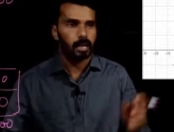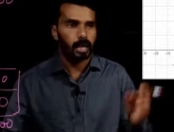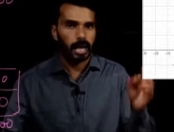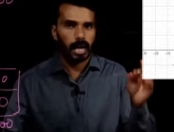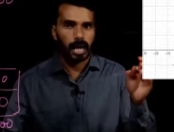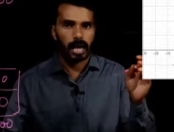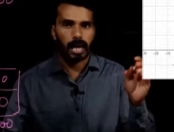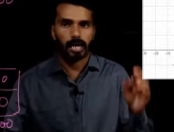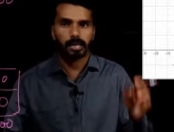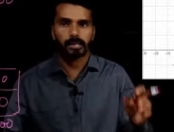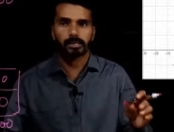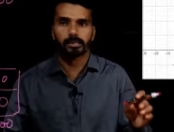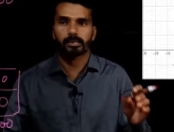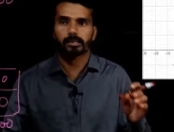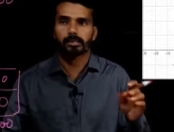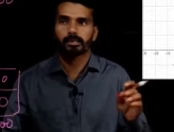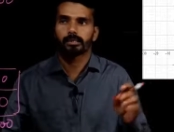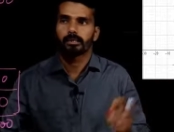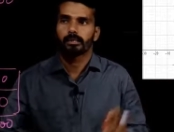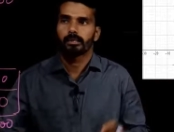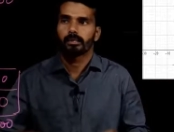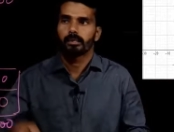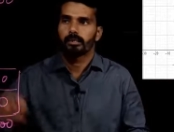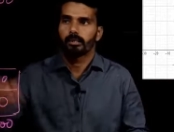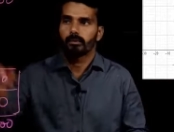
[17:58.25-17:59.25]
and
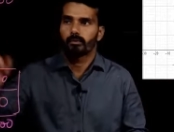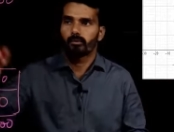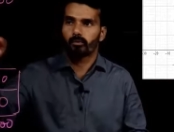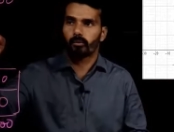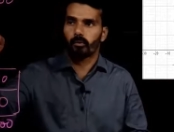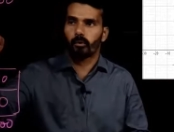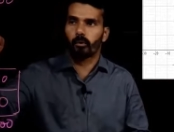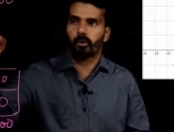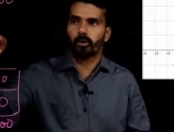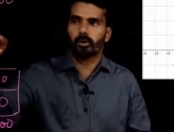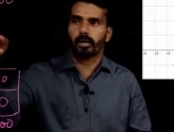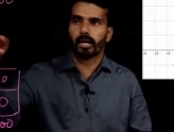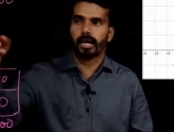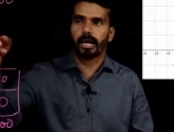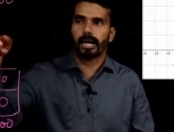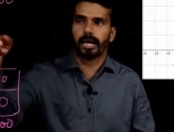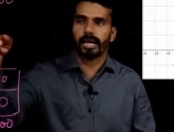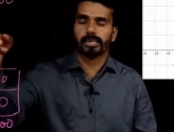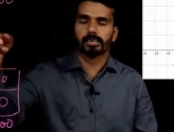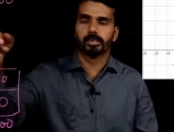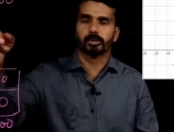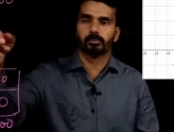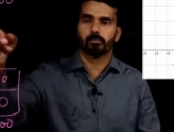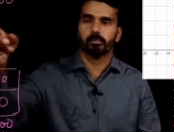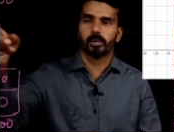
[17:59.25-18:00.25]

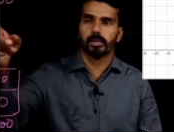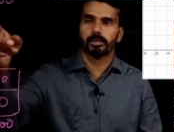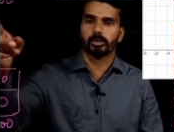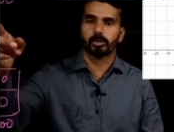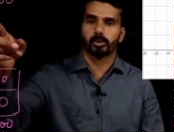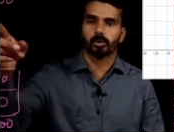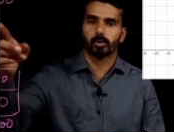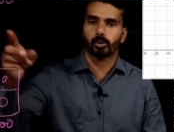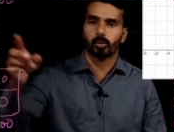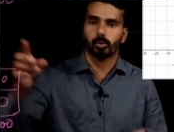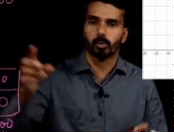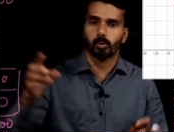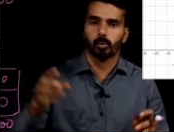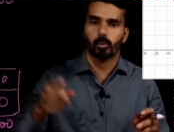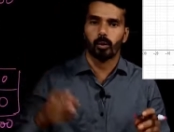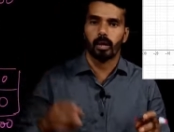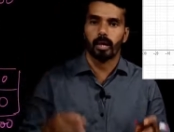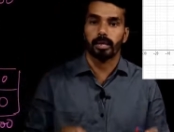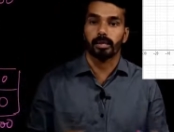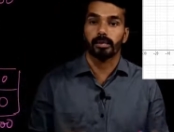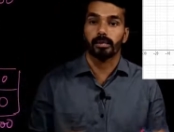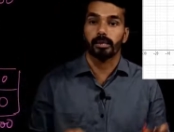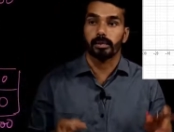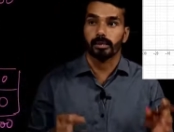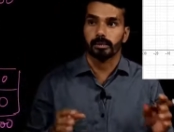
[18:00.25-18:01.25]
4x plus
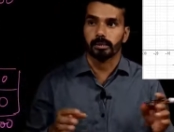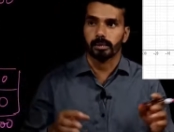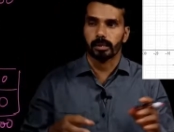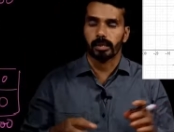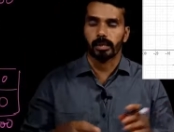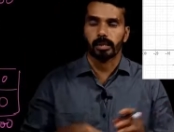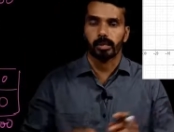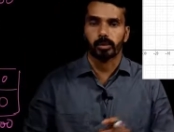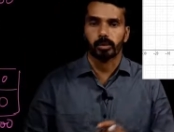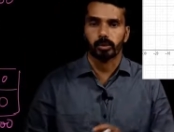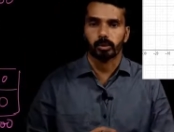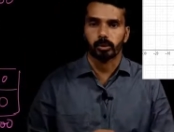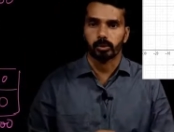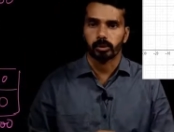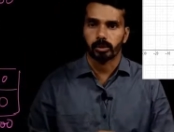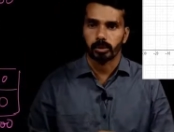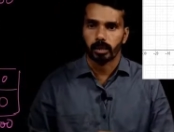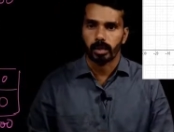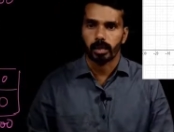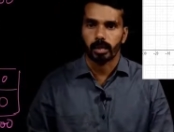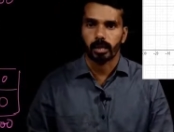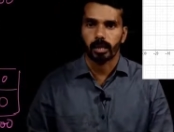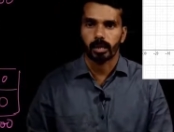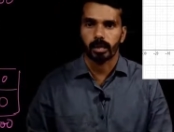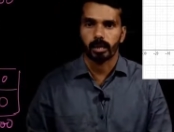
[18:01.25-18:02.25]
2y is equal to
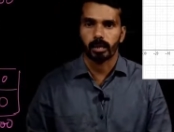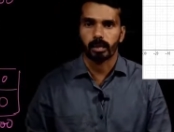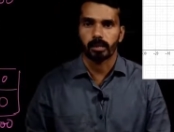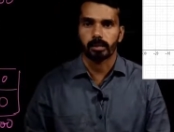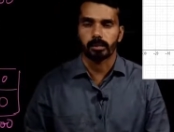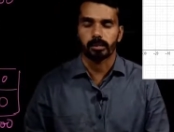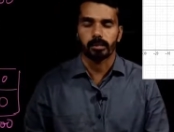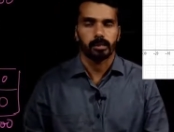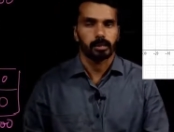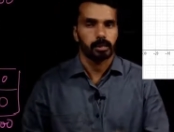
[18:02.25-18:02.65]
300